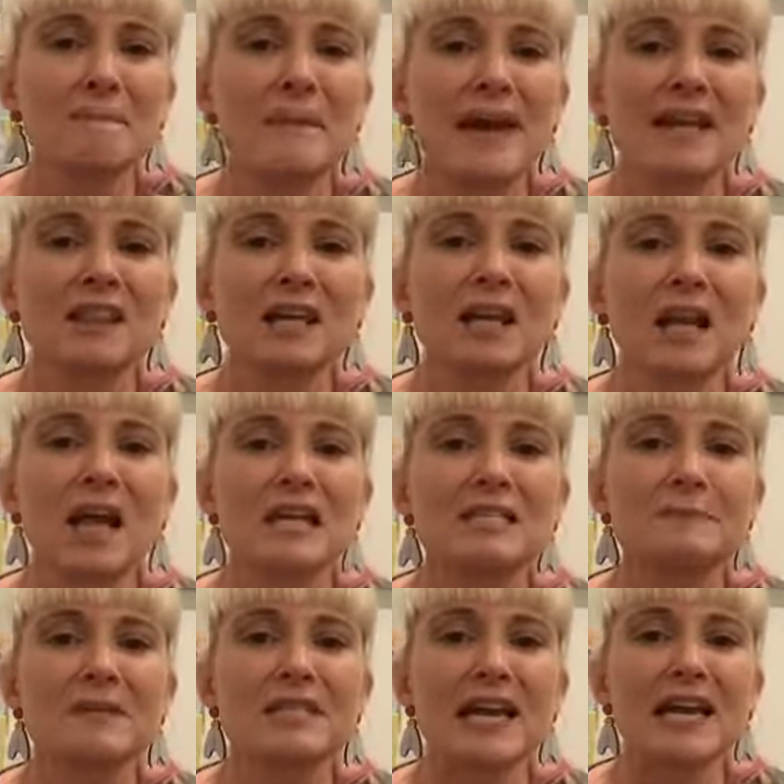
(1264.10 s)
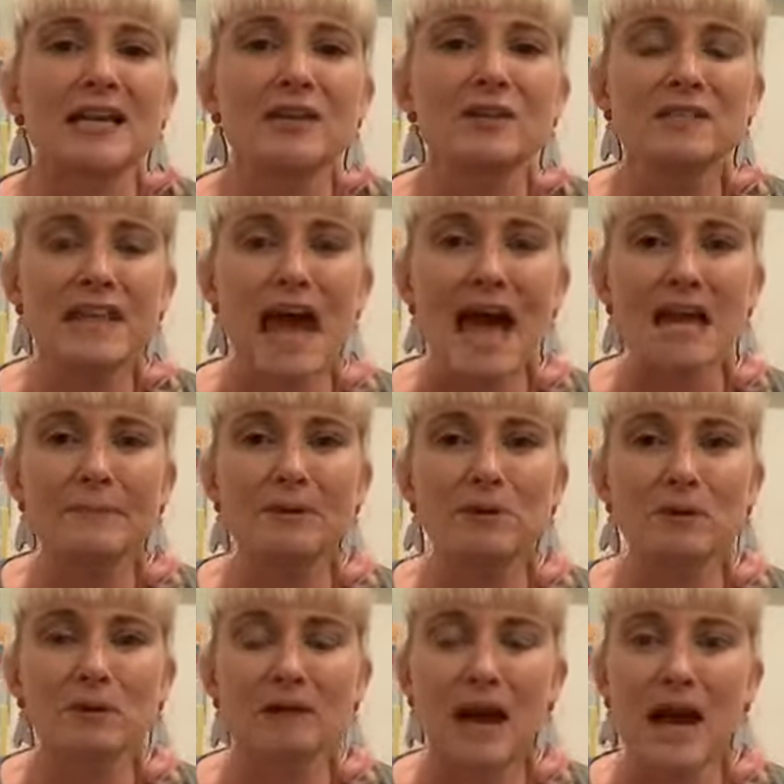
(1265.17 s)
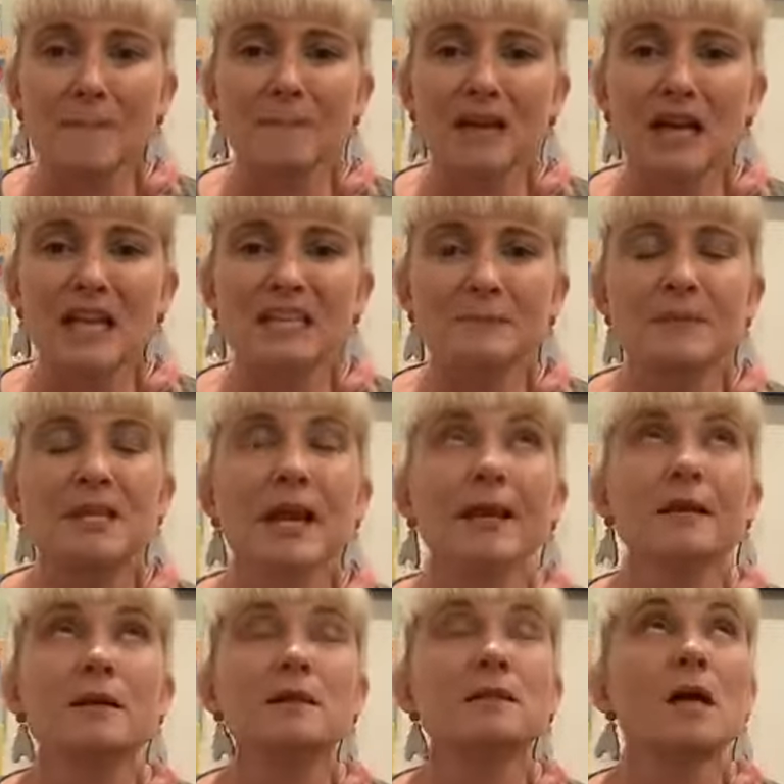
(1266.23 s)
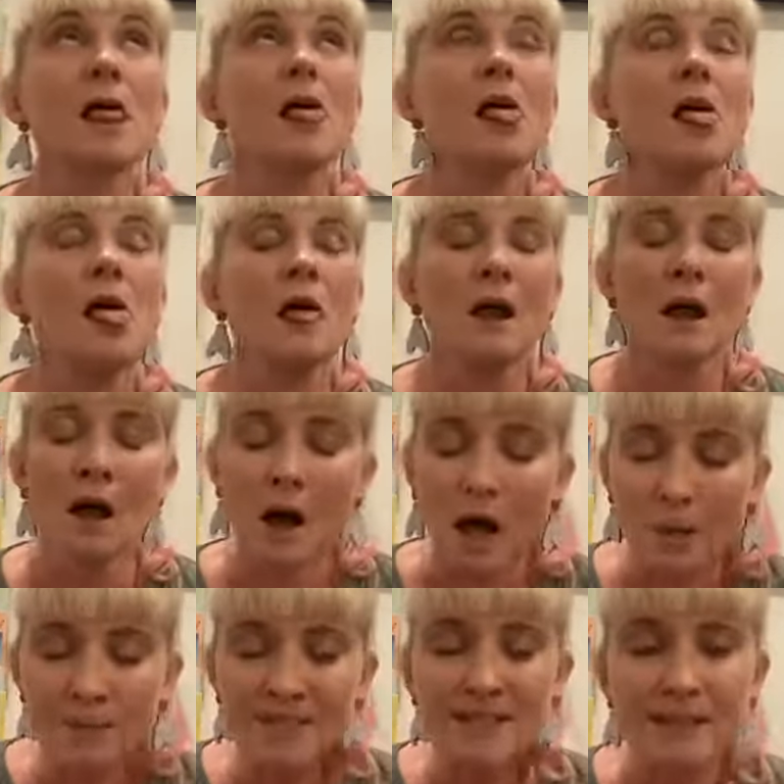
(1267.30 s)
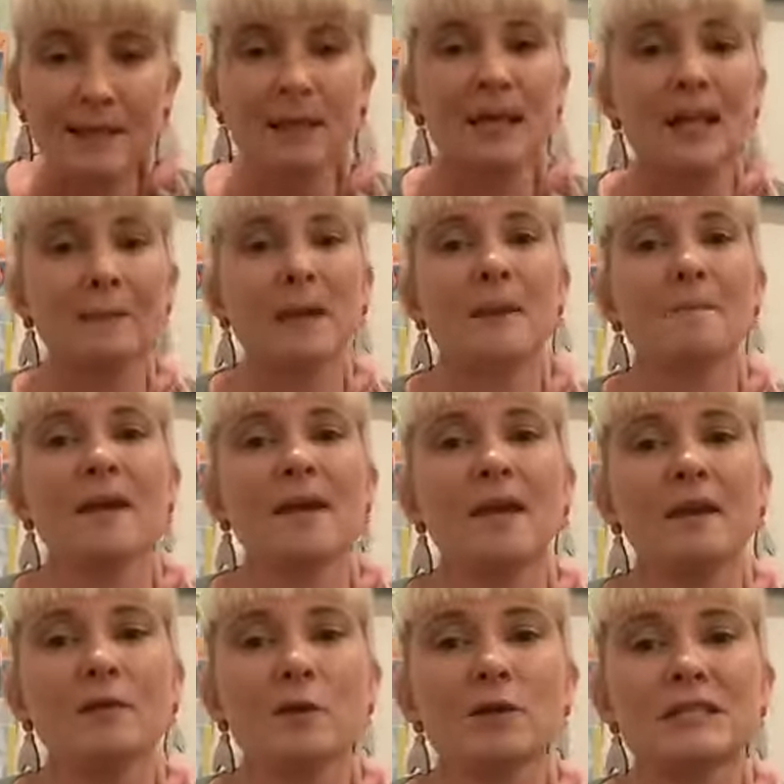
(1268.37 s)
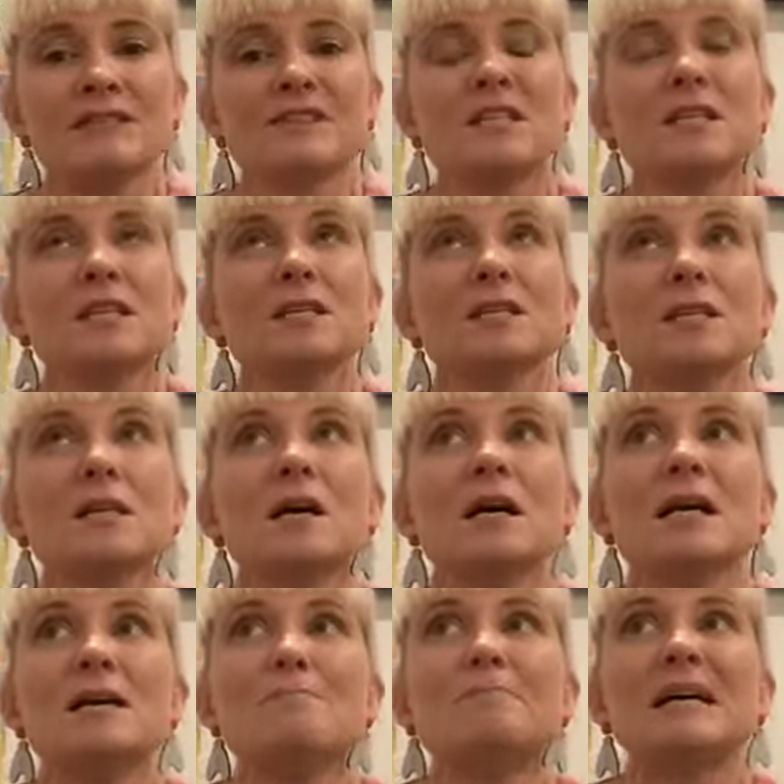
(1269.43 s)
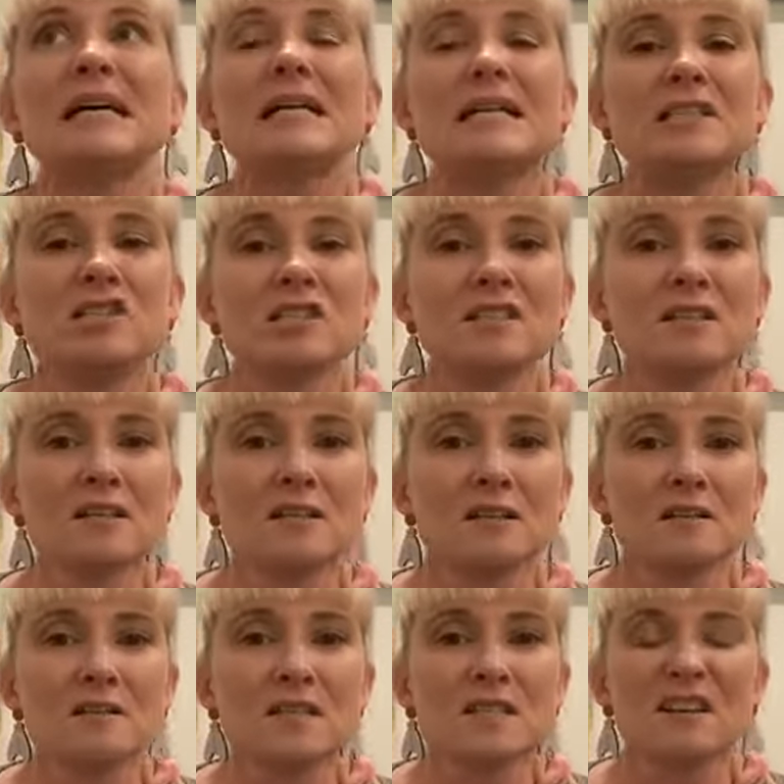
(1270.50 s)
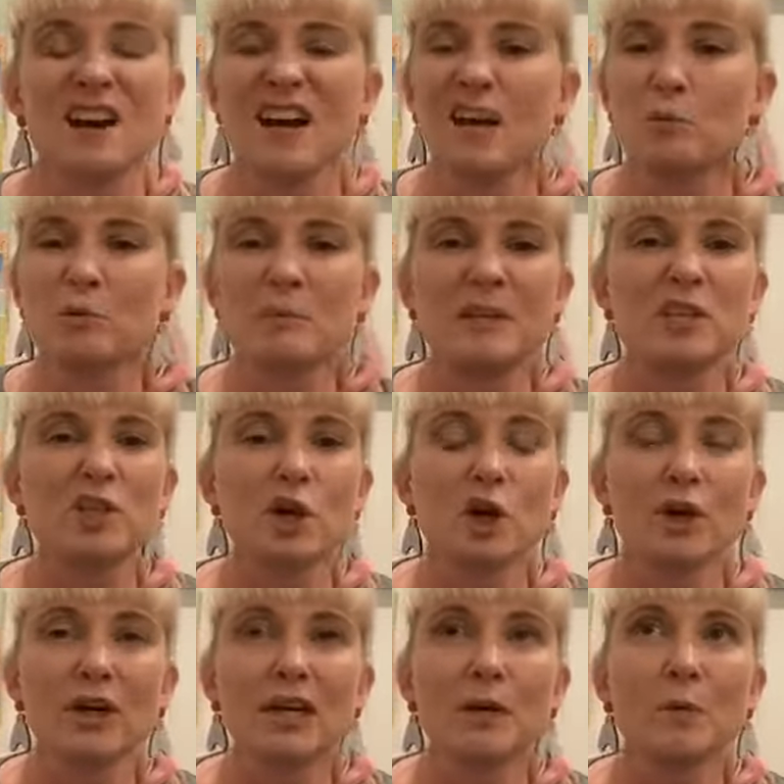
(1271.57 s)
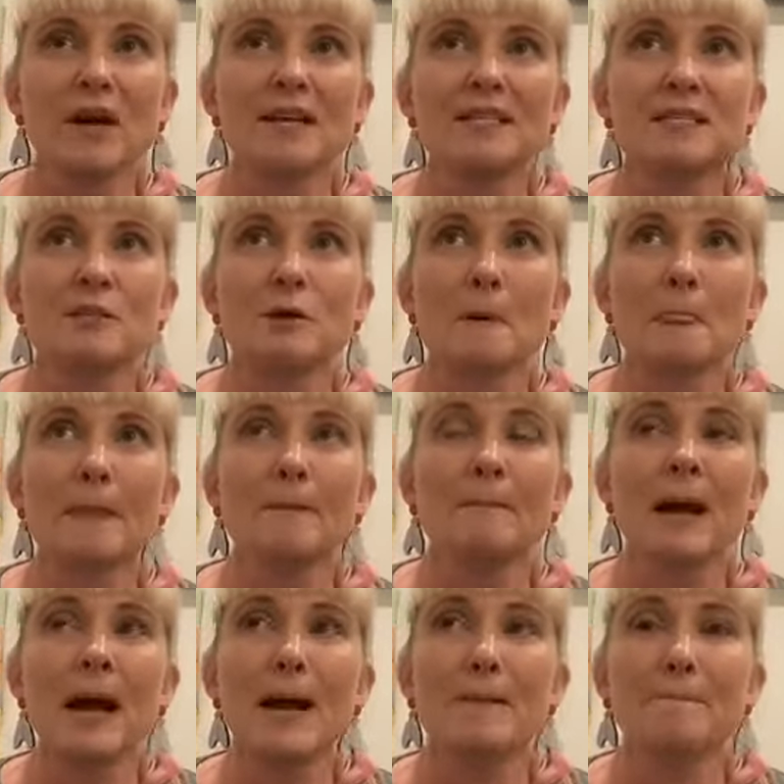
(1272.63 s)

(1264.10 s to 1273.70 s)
to make the glass potatoes, the Annabelle Crab glass potatoes. Ugh. I was thinking about making those for dinner tonight, but it's just the girls and I, and it would be totally wasted on them.